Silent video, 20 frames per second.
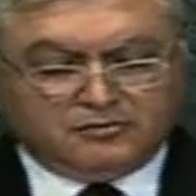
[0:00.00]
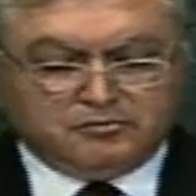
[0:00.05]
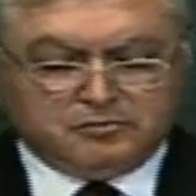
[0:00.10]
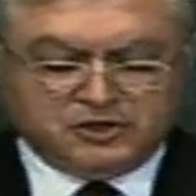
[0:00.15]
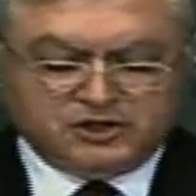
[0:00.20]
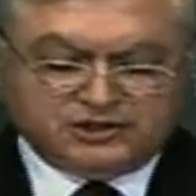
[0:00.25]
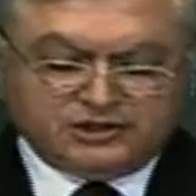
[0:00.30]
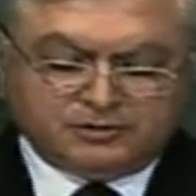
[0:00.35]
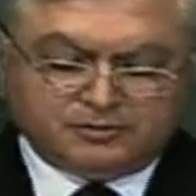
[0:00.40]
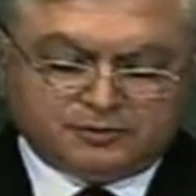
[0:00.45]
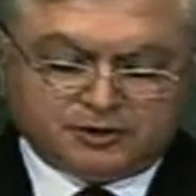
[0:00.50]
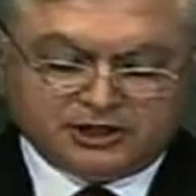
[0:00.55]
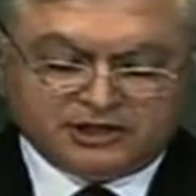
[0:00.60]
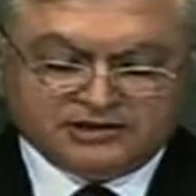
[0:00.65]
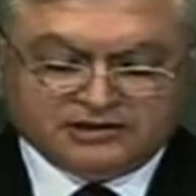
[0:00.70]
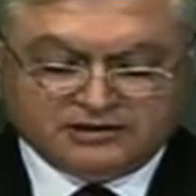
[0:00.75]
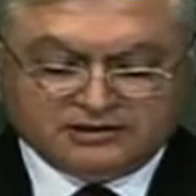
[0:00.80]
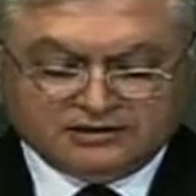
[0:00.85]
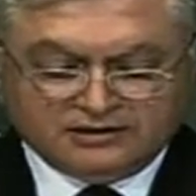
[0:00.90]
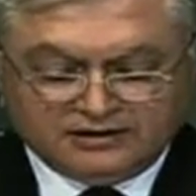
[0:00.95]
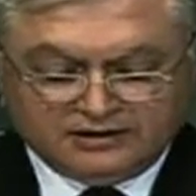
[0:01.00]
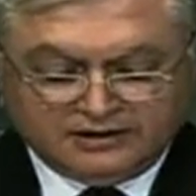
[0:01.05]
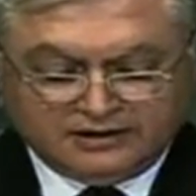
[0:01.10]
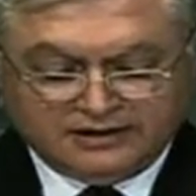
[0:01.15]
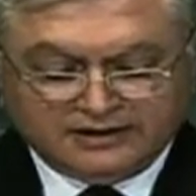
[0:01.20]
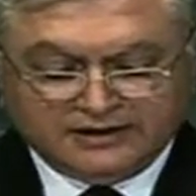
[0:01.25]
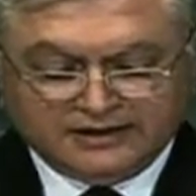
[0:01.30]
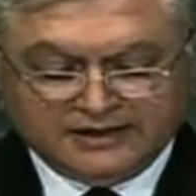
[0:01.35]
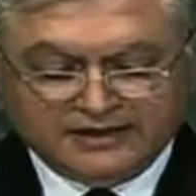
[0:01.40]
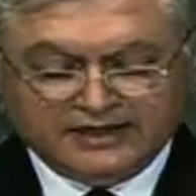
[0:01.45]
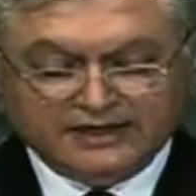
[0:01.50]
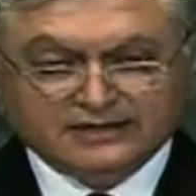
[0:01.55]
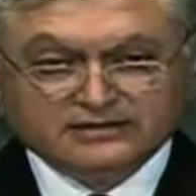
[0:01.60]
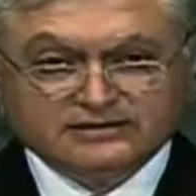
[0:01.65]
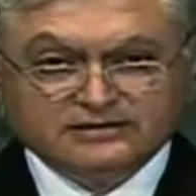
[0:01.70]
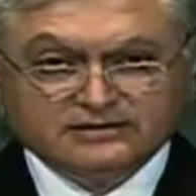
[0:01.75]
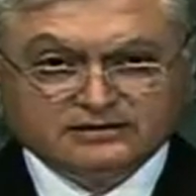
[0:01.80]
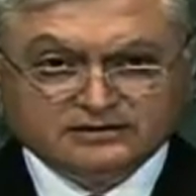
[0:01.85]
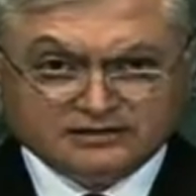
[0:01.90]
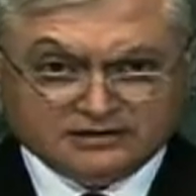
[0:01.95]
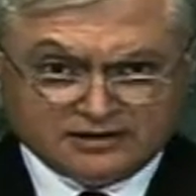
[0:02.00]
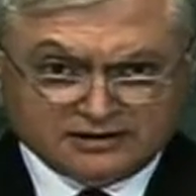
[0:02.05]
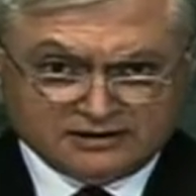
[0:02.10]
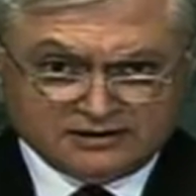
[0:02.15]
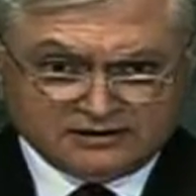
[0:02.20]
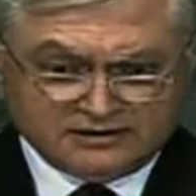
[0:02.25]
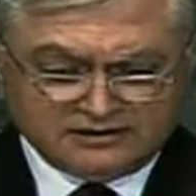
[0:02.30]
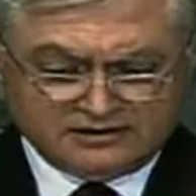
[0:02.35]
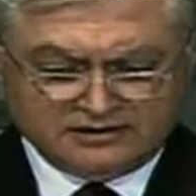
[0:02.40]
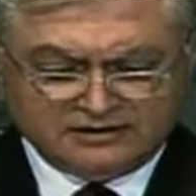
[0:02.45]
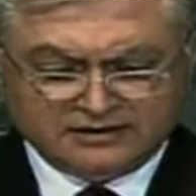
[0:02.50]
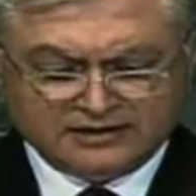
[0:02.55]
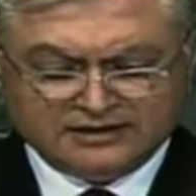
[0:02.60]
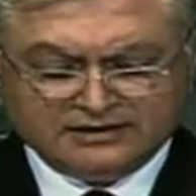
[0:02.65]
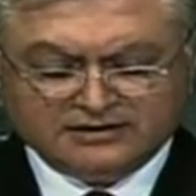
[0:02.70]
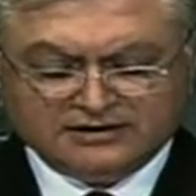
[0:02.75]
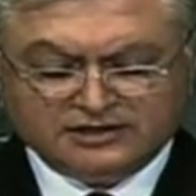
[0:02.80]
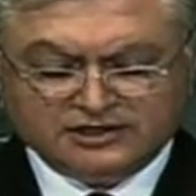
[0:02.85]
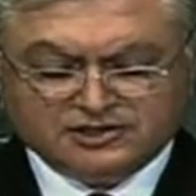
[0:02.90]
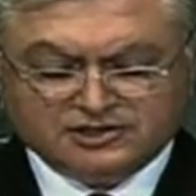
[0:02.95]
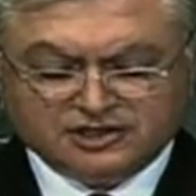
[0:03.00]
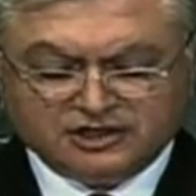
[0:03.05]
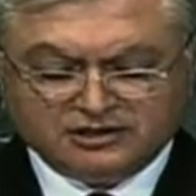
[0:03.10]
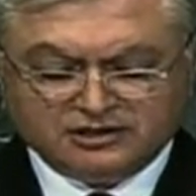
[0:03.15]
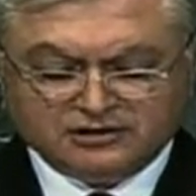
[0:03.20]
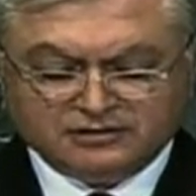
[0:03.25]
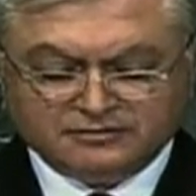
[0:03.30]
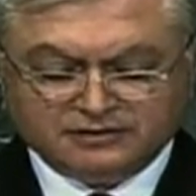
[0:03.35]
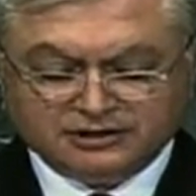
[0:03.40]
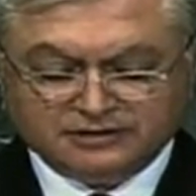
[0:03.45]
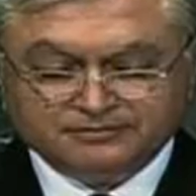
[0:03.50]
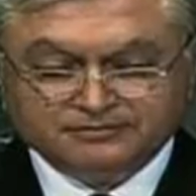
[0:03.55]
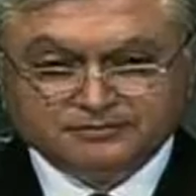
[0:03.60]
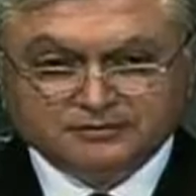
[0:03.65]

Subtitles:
Mr. President, Excellencies, ladies and gentlemen,